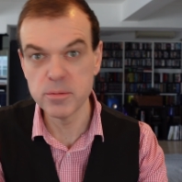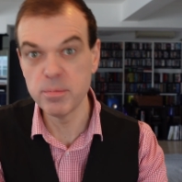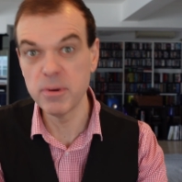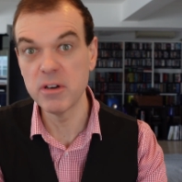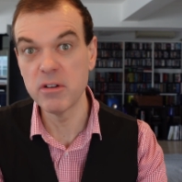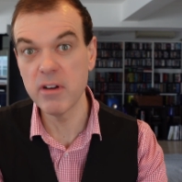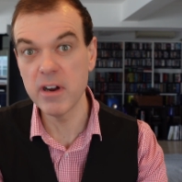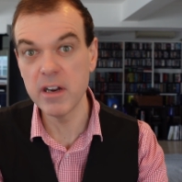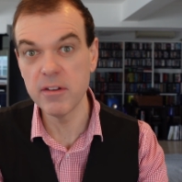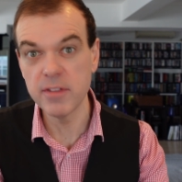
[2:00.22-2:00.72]
would be
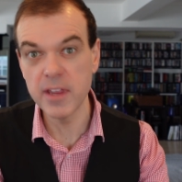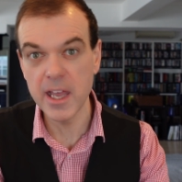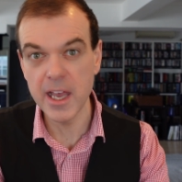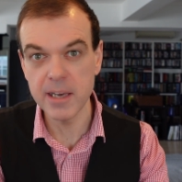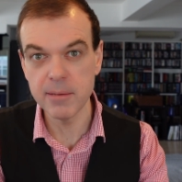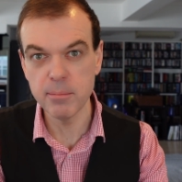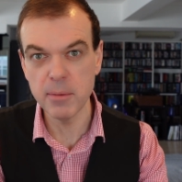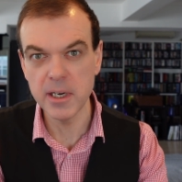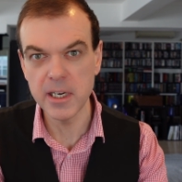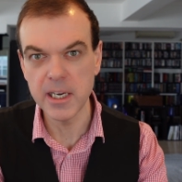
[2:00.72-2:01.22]
great if they
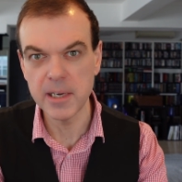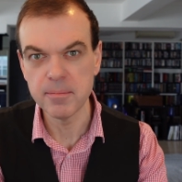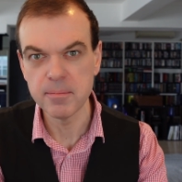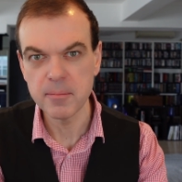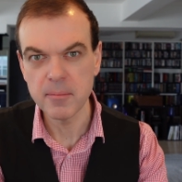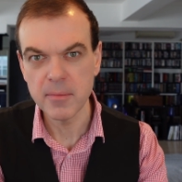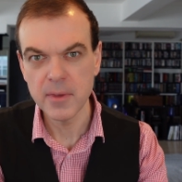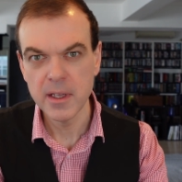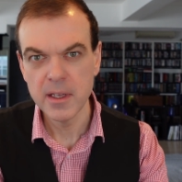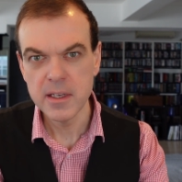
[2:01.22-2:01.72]
had money.
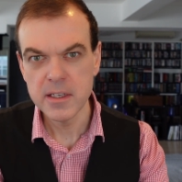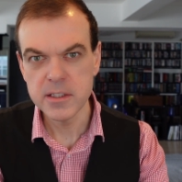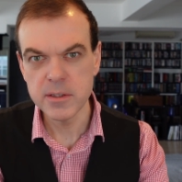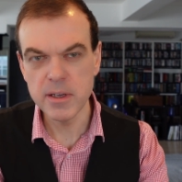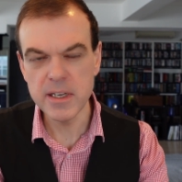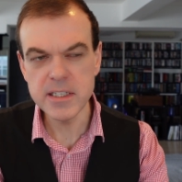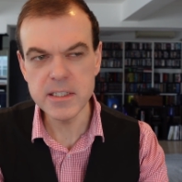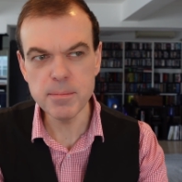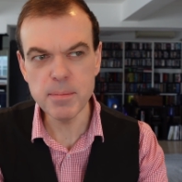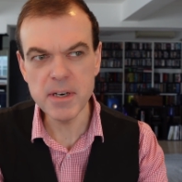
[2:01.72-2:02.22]
So
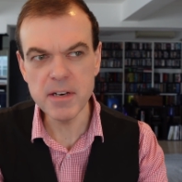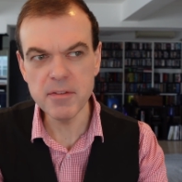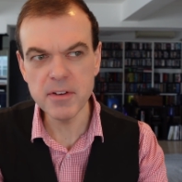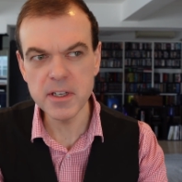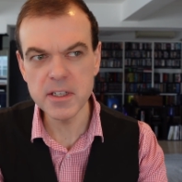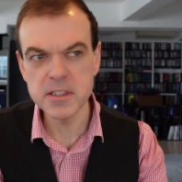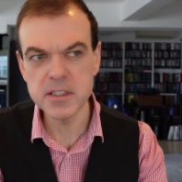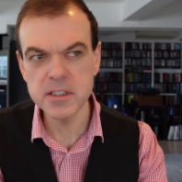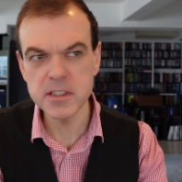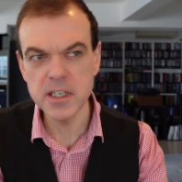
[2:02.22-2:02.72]
it is a bit of a
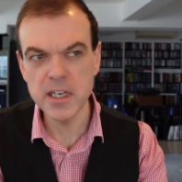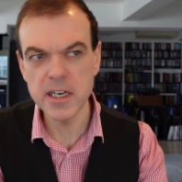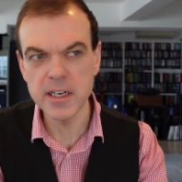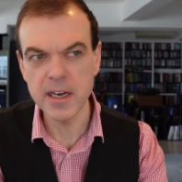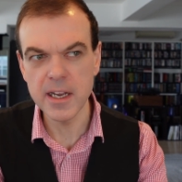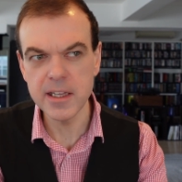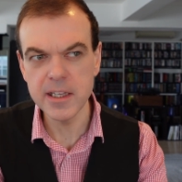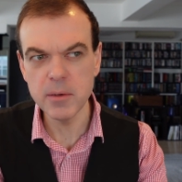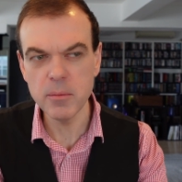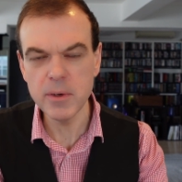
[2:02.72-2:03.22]
concern.
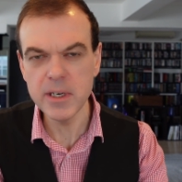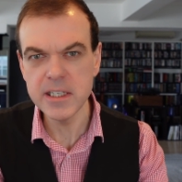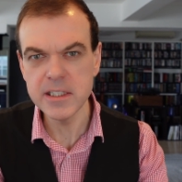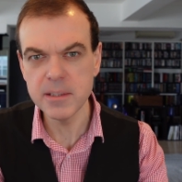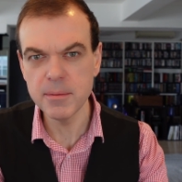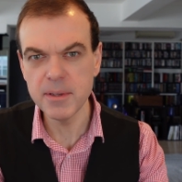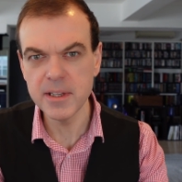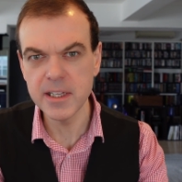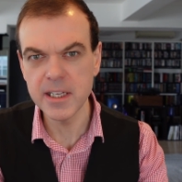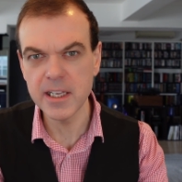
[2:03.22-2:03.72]
I think we need
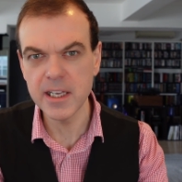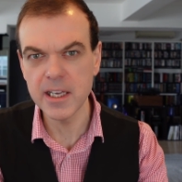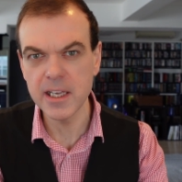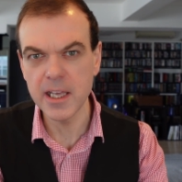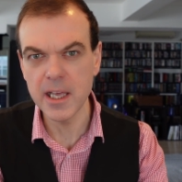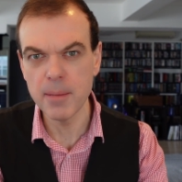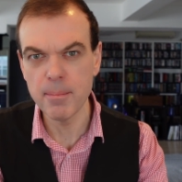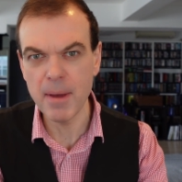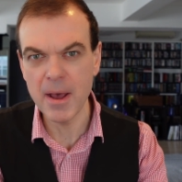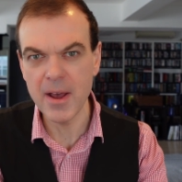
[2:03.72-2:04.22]
to be
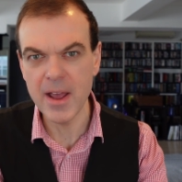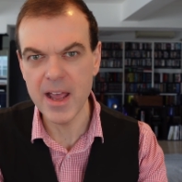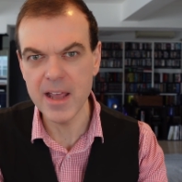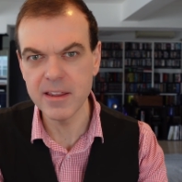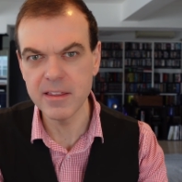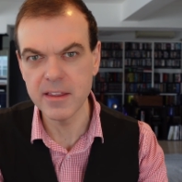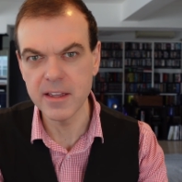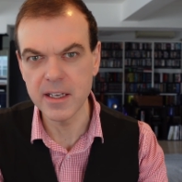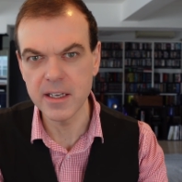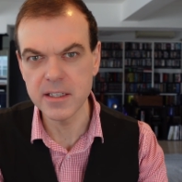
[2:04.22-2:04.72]
thinking about
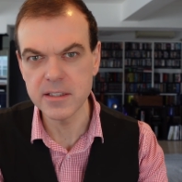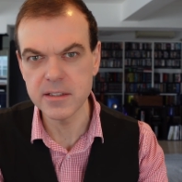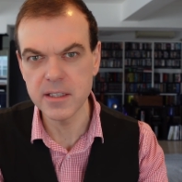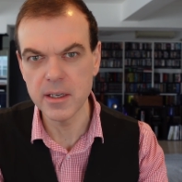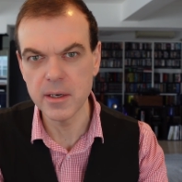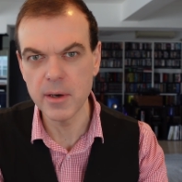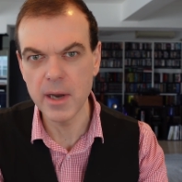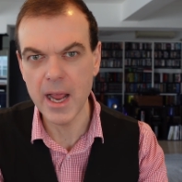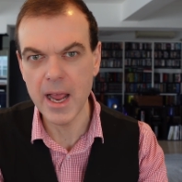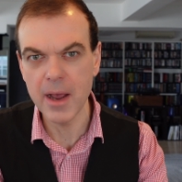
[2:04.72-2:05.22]
ethics
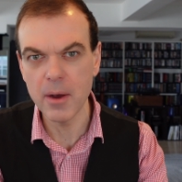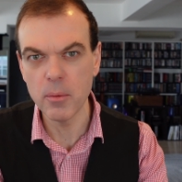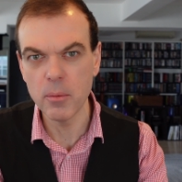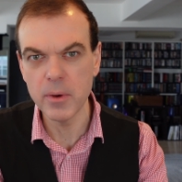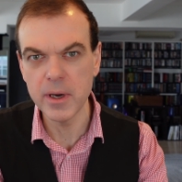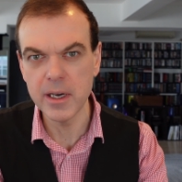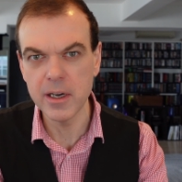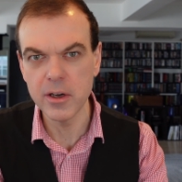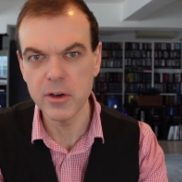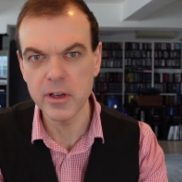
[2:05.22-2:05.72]
and how
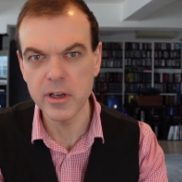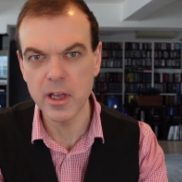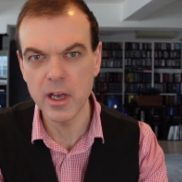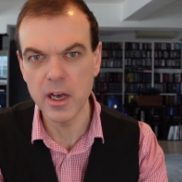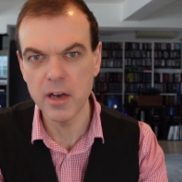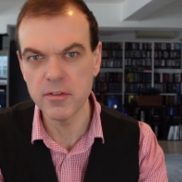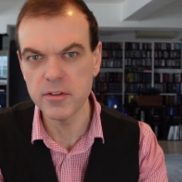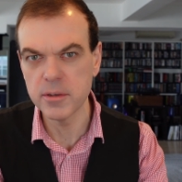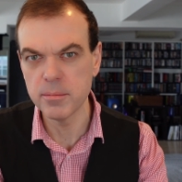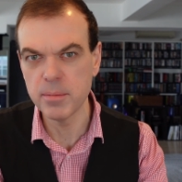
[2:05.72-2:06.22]
we look
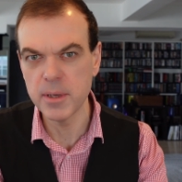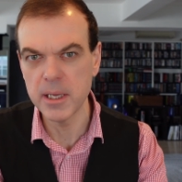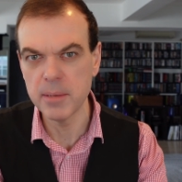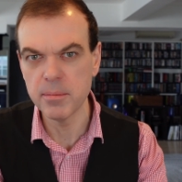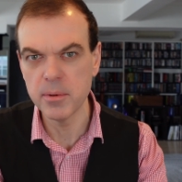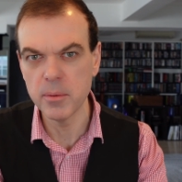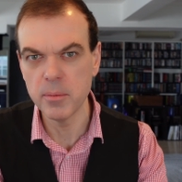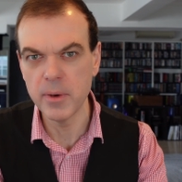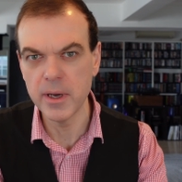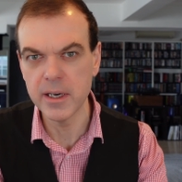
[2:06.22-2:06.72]
after
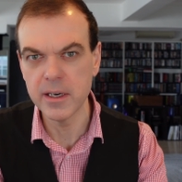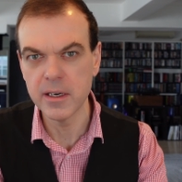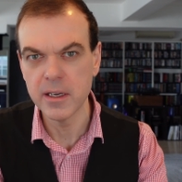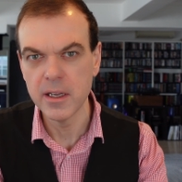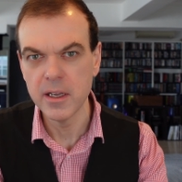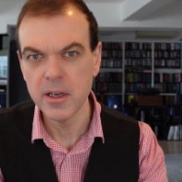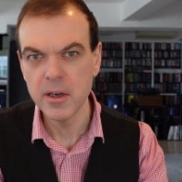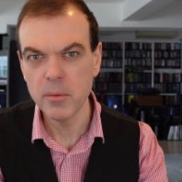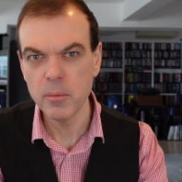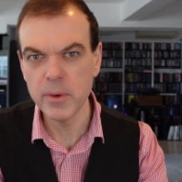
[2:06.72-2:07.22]
people when
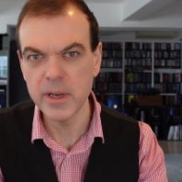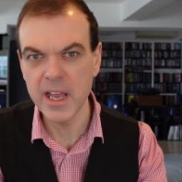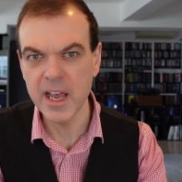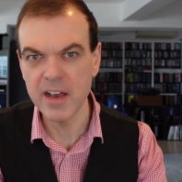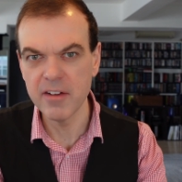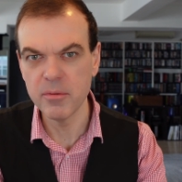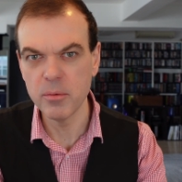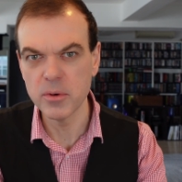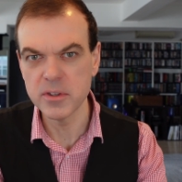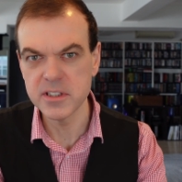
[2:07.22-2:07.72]
we
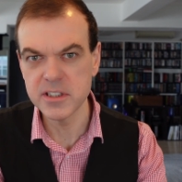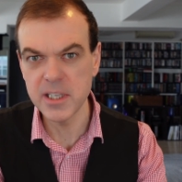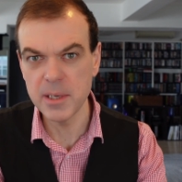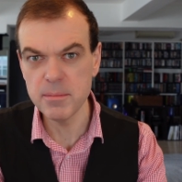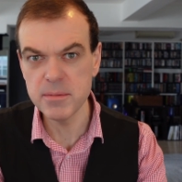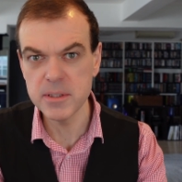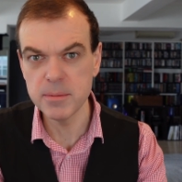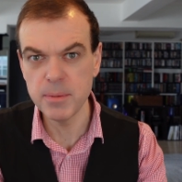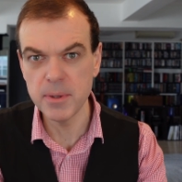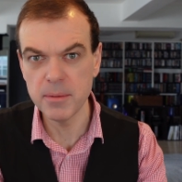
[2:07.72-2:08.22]
have what
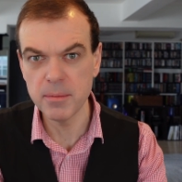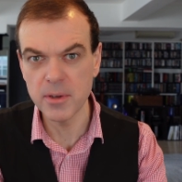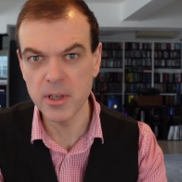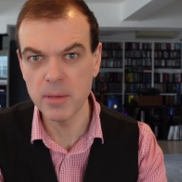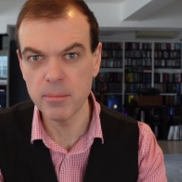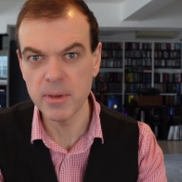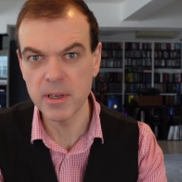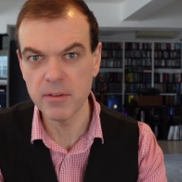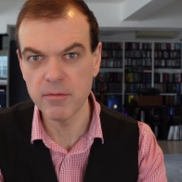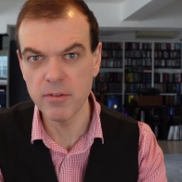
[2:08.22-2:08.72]
seems to be
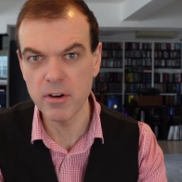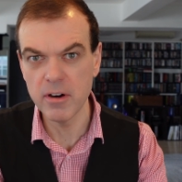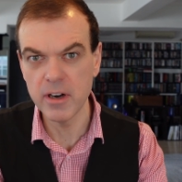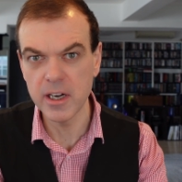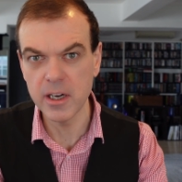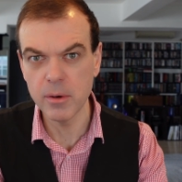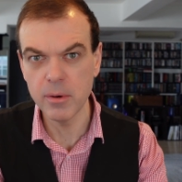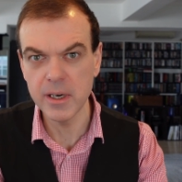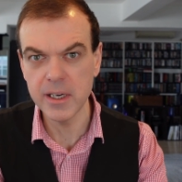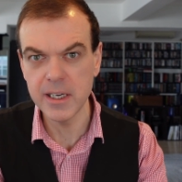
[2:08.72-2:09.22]
coming very
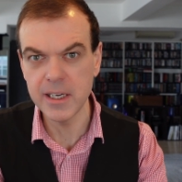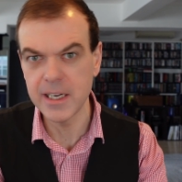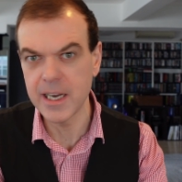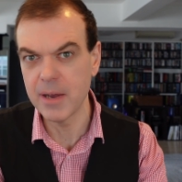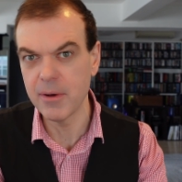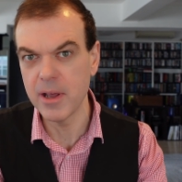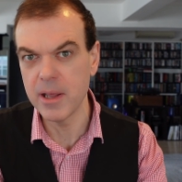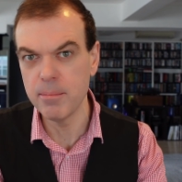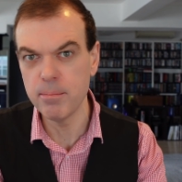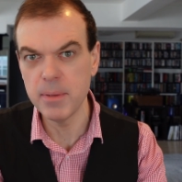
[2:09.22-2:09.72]
quickly
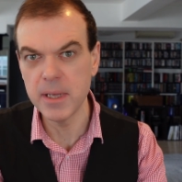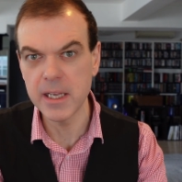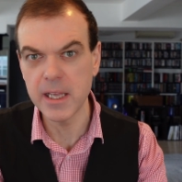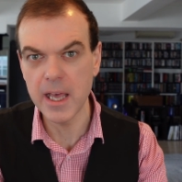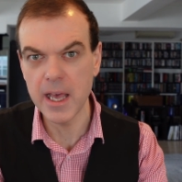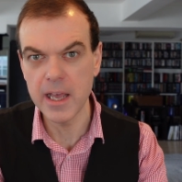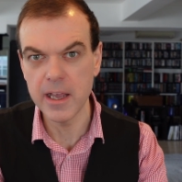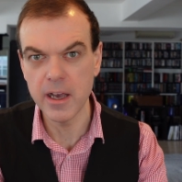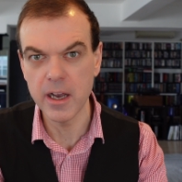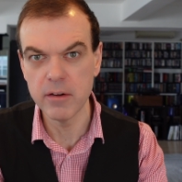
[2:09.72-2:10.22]
now a big
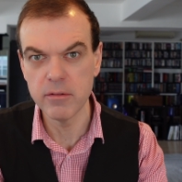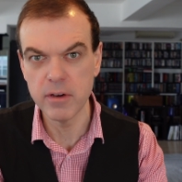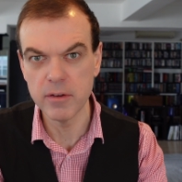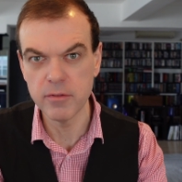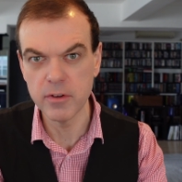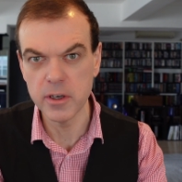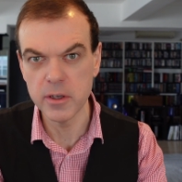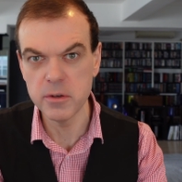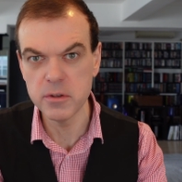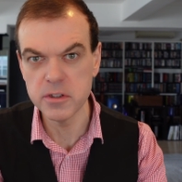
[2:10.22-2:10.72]
AI
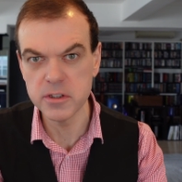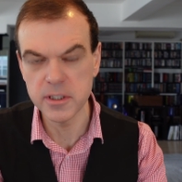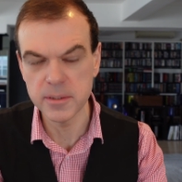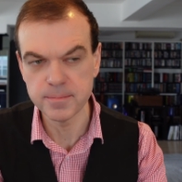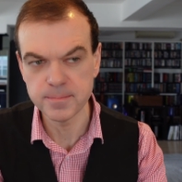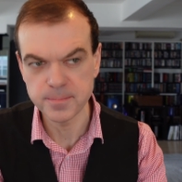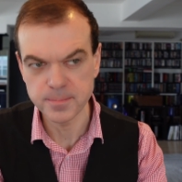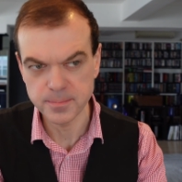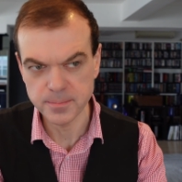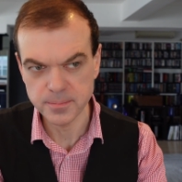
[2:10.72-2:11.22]
revolution.